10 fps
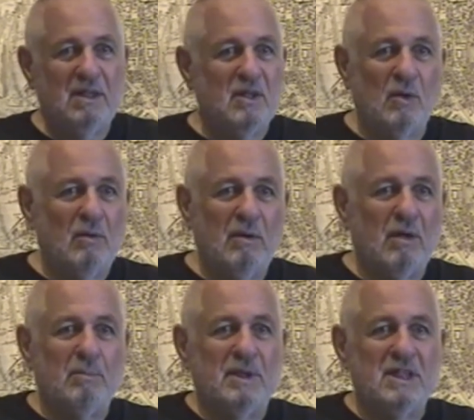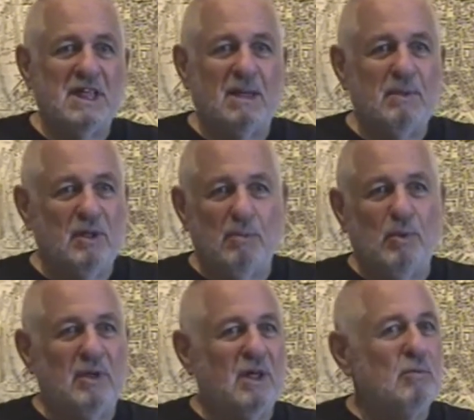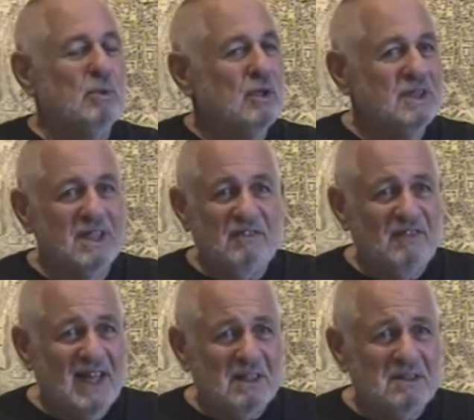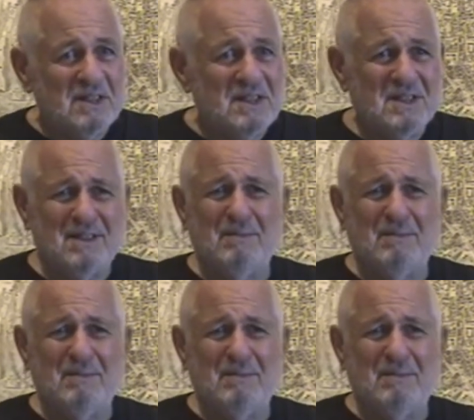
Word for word: No company has had me on the board. I don't belong to any faculties.